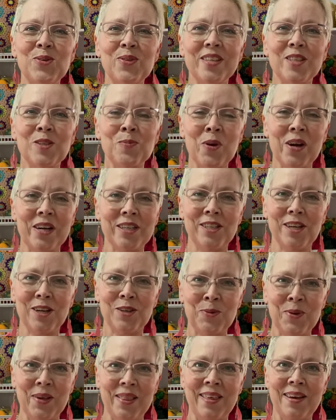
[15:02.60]
this project
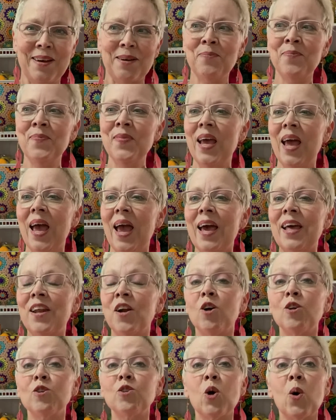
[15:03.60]
with them, and
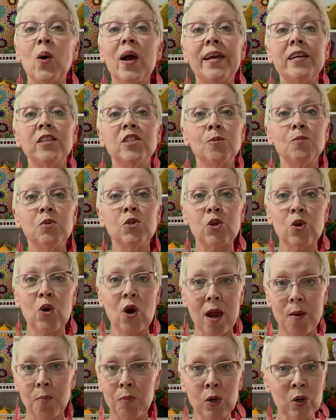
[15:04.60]
also a
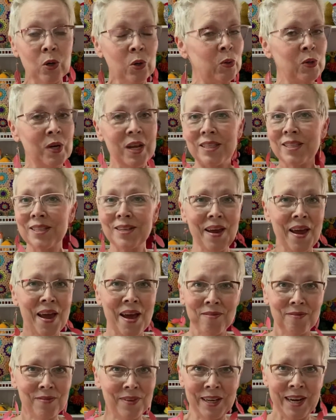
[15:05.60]
subscriber who doesn't
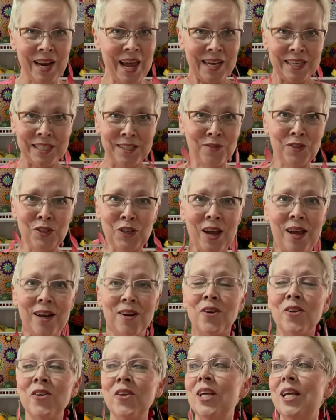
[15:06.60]
have an active
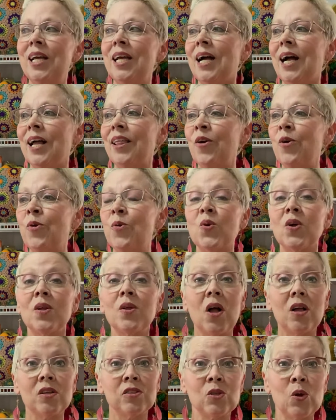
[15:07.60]
channel, who will
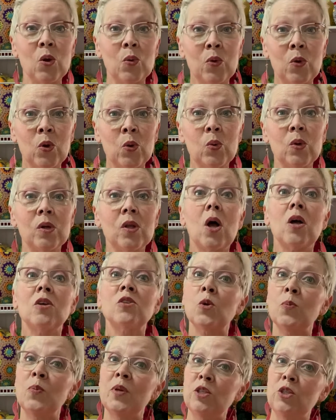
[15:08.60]

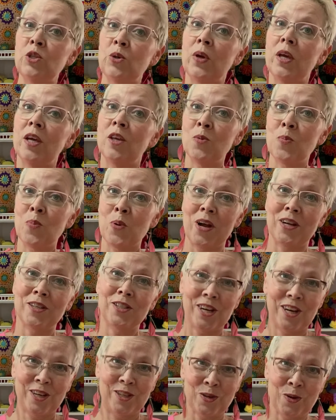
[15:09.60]
also be doing the
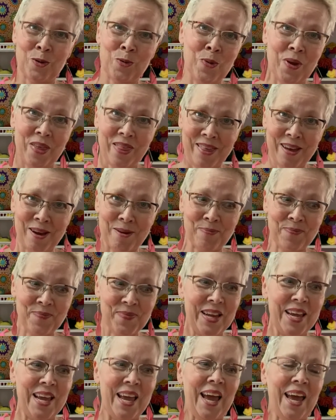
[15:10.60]
project with them.
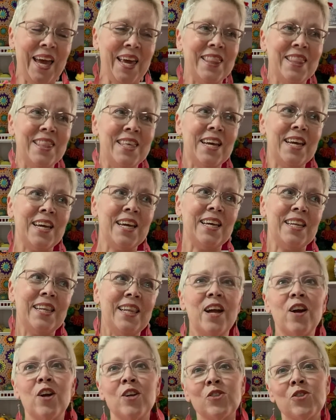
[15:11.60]
And then
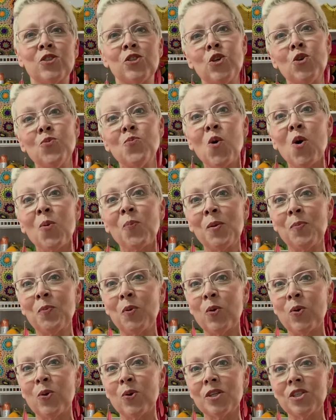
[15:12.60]
there's two more people
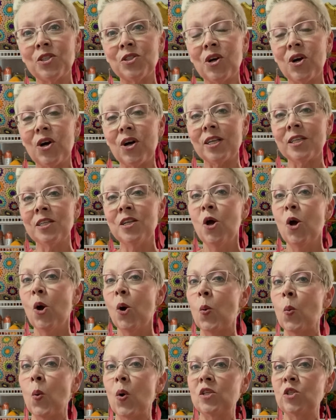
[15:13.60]
who are drawn,
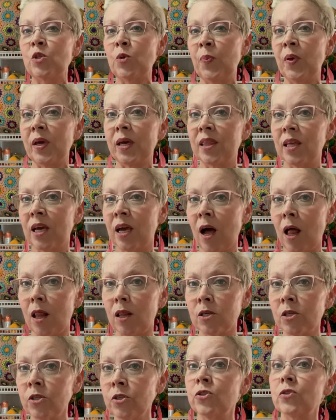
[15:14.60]
one to pick the
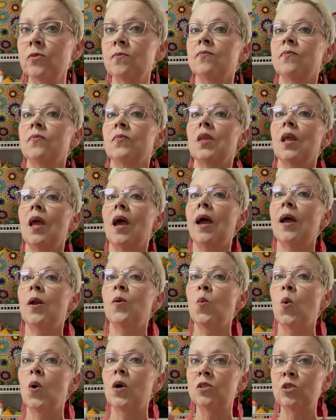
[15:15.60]
colors and
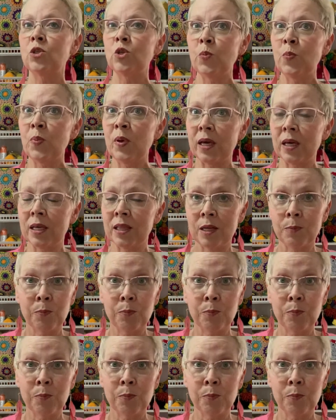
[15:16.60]
one to pick the